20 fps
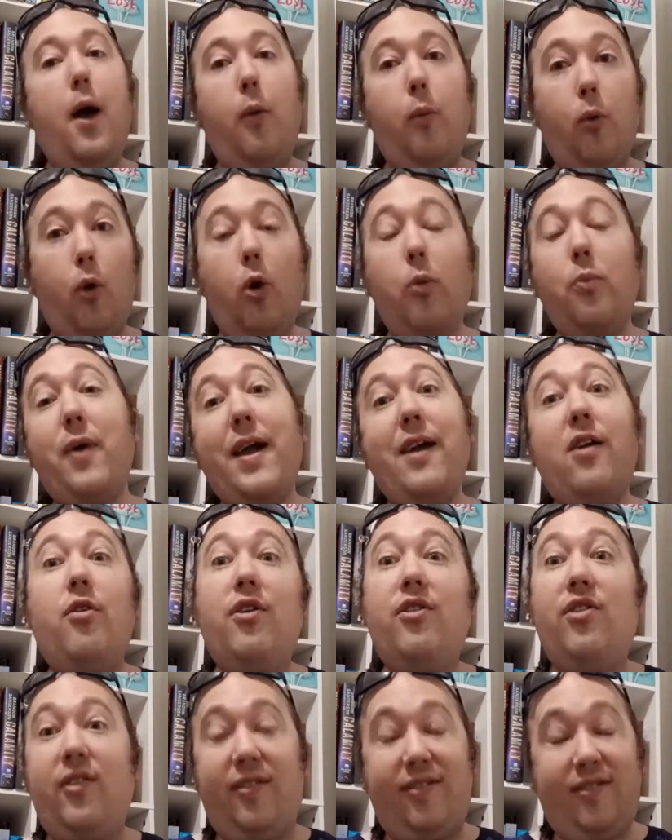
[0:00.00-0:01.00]
warbreaker
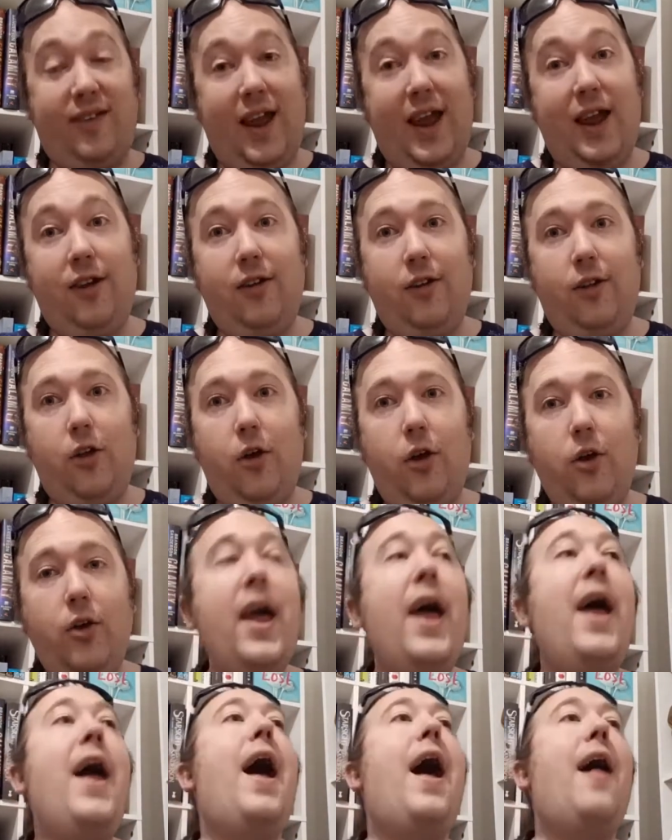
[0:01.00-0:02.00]
is a standalone
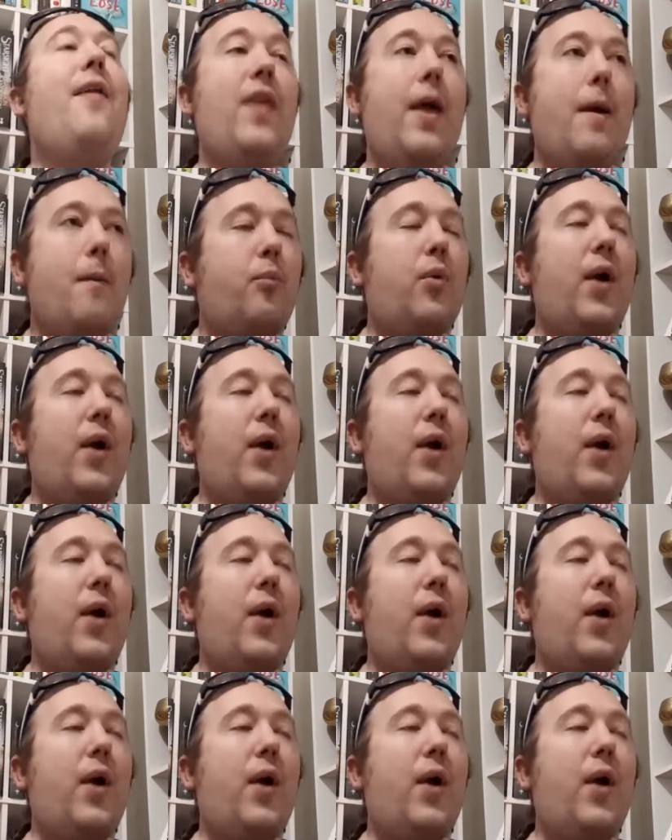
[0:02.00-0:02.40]
and then